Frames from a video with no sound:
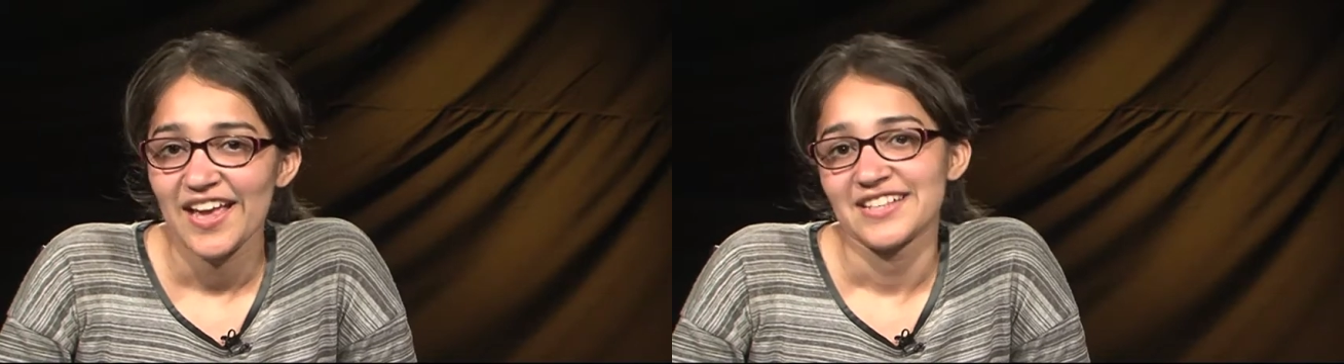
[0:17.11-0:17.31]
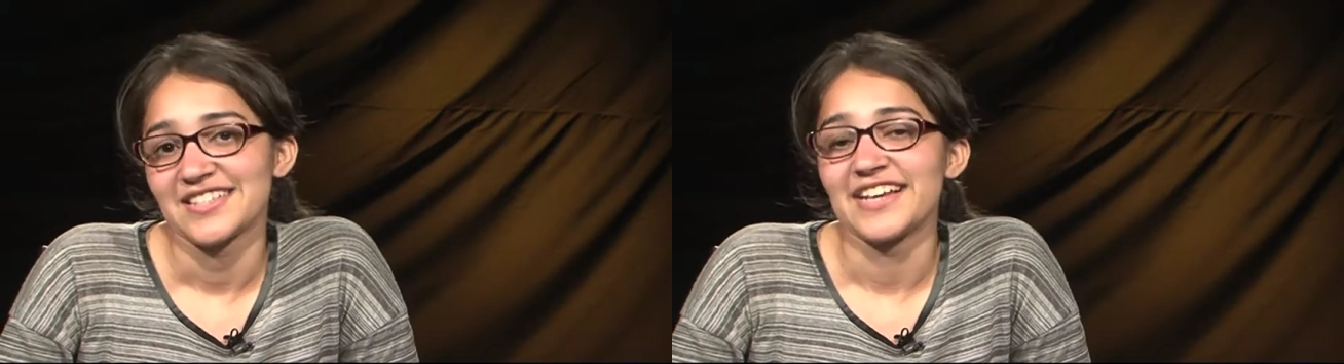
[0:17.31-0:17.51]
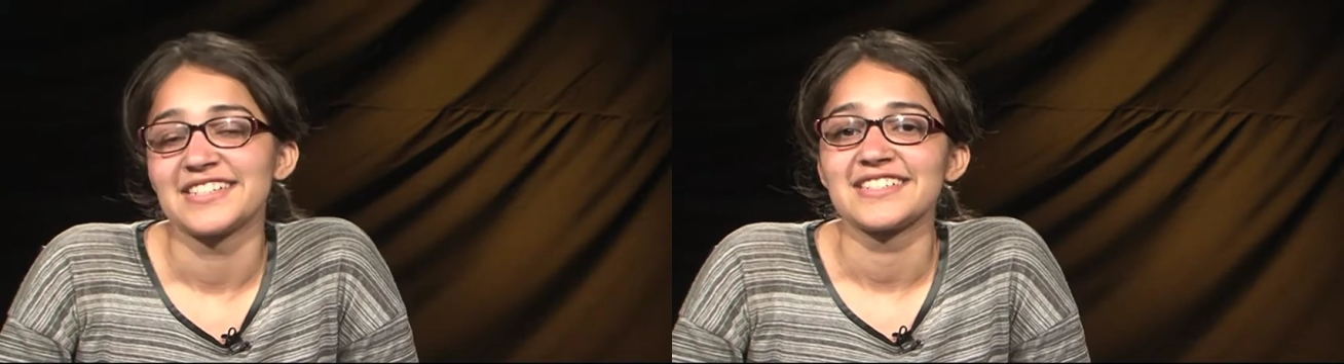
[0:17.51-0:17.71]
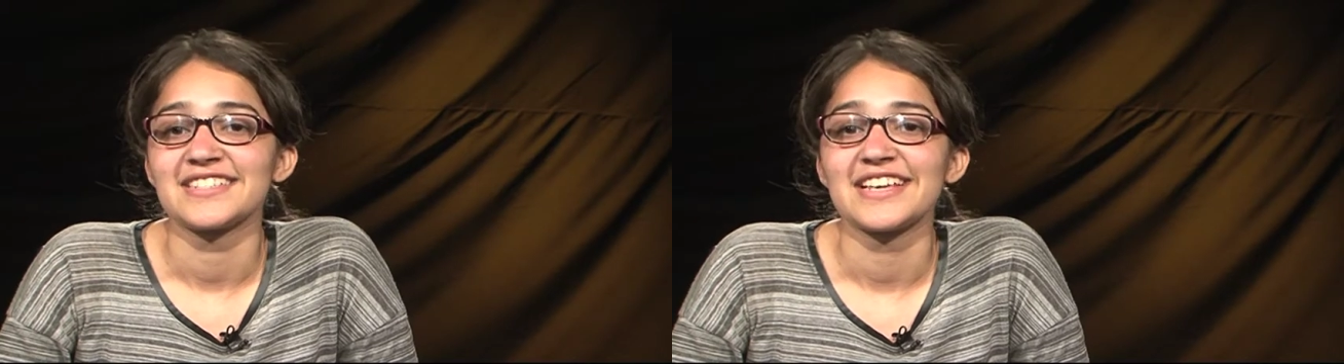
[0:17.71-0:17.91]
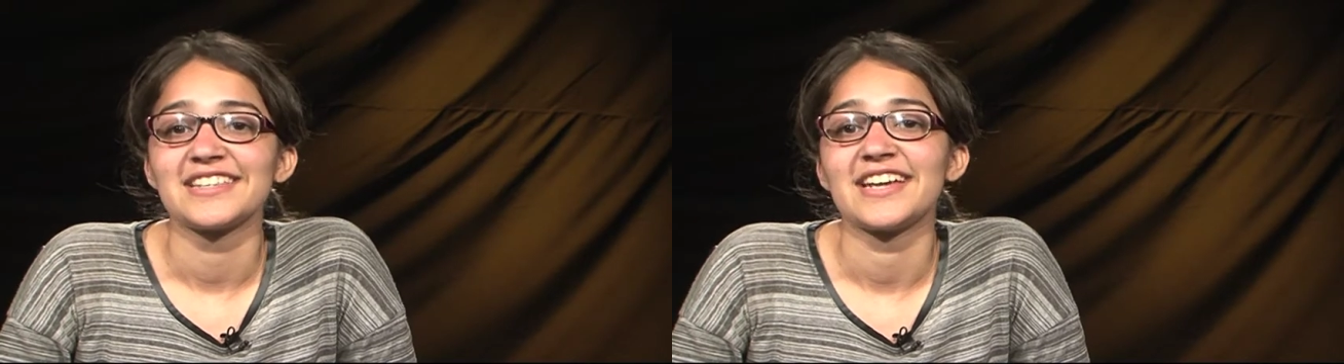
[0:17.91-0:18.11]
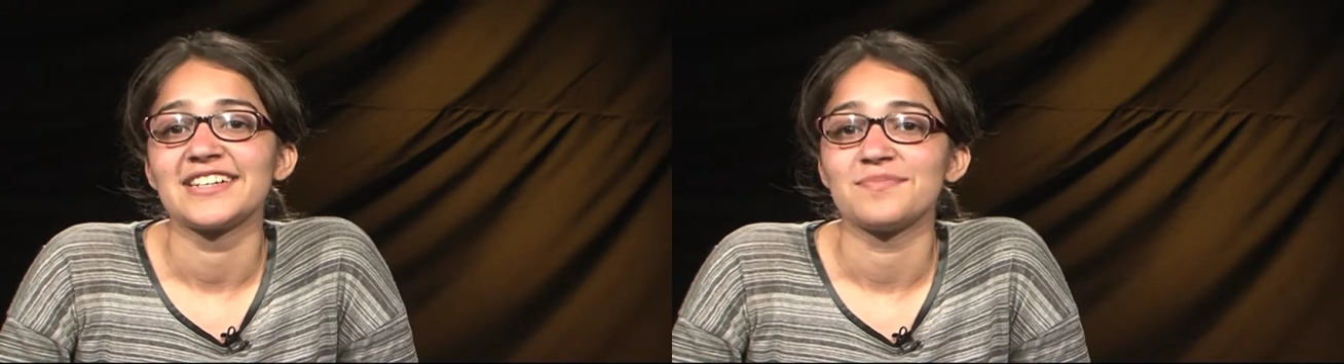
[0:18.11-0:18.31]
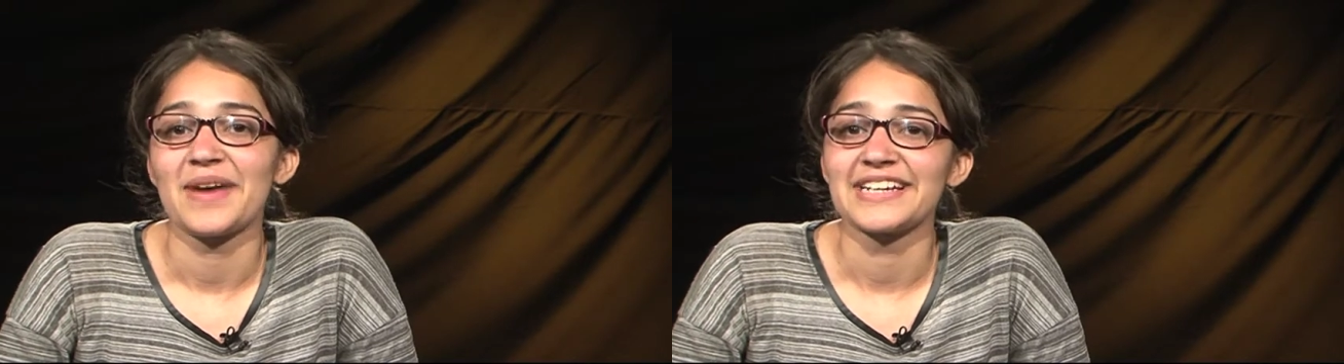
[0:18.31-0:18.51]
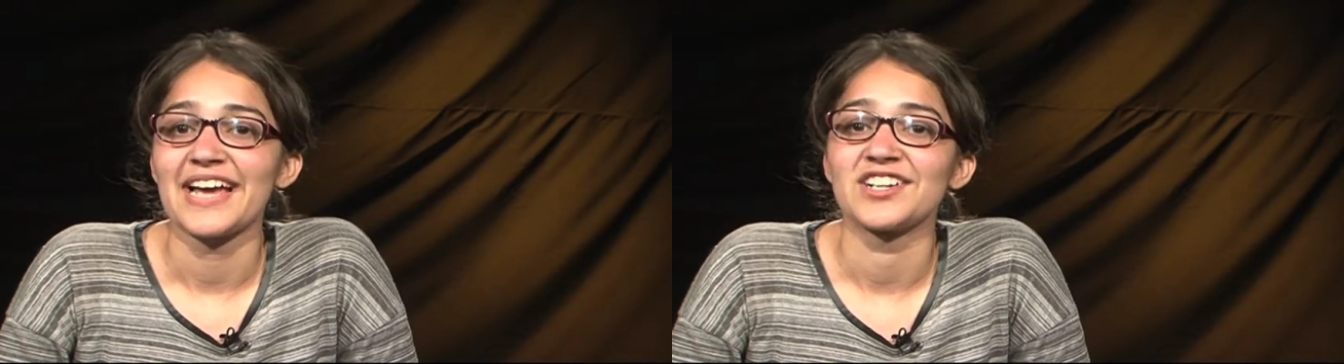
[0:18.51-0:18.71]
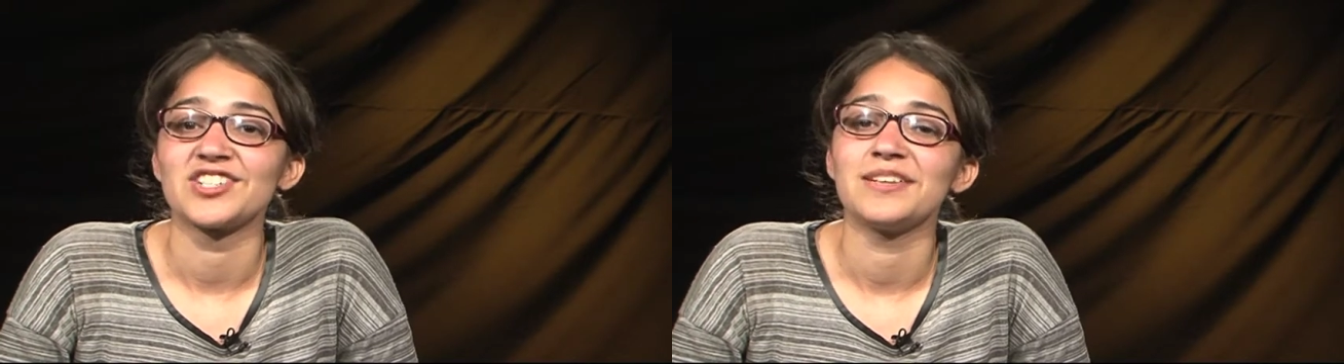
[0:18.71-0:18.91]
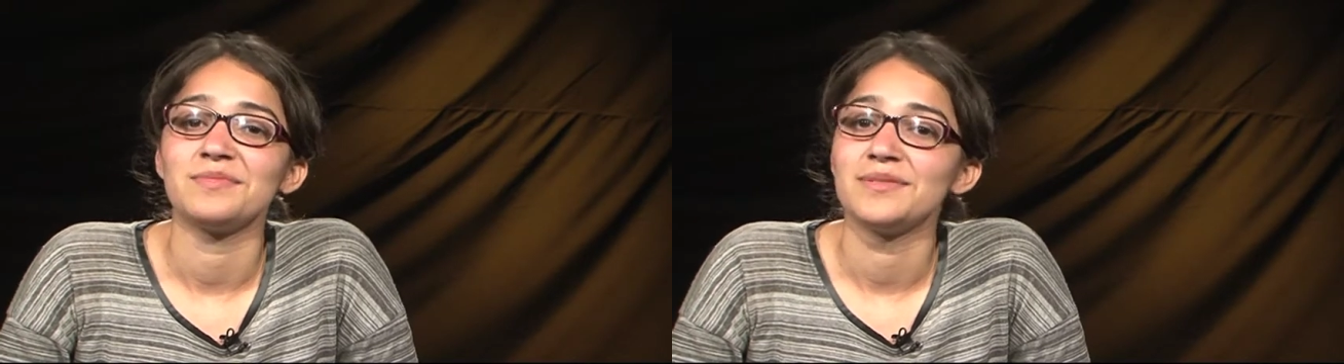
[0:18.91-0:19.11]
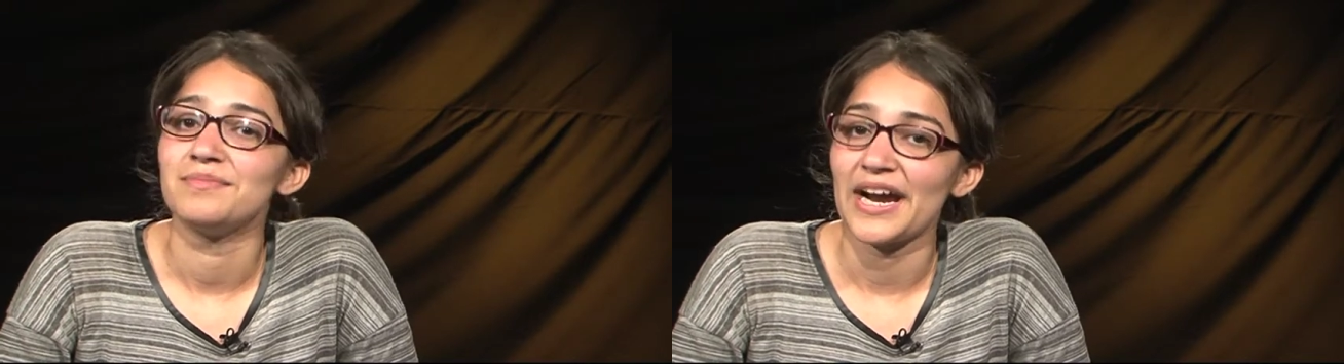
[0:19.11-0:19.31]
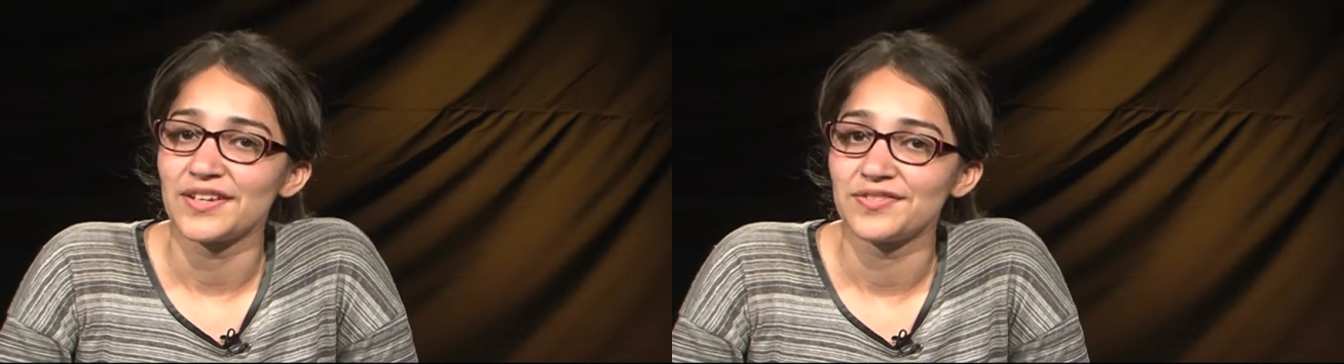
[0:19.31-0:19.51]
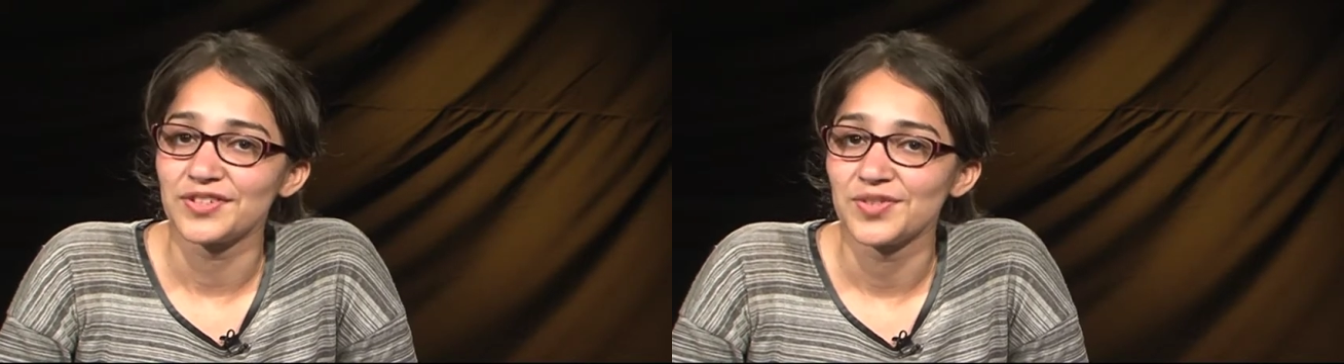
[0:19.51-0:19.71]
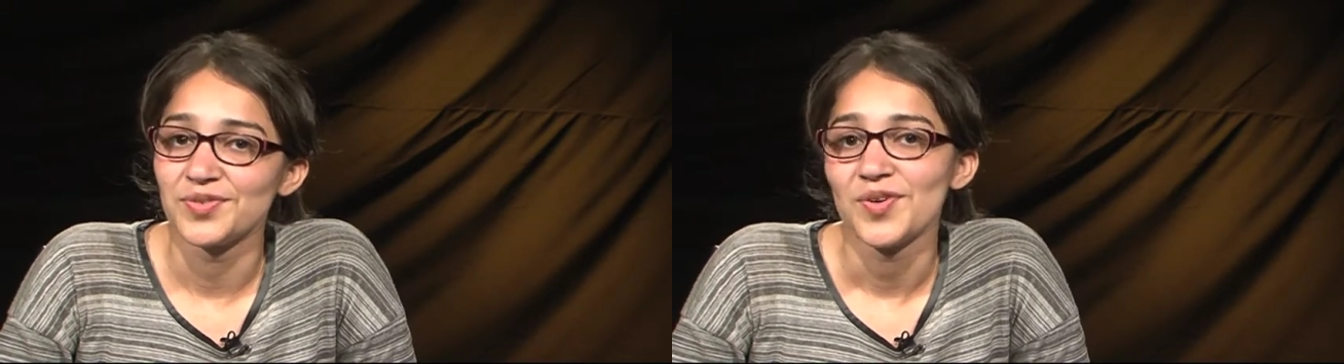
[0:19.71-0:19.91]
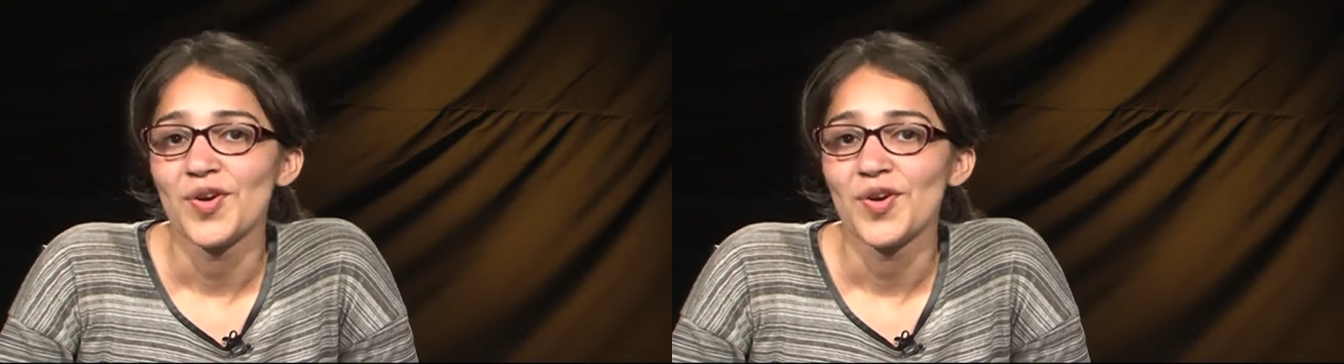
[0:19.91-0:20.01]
Scientists say that it might actually be bad for you.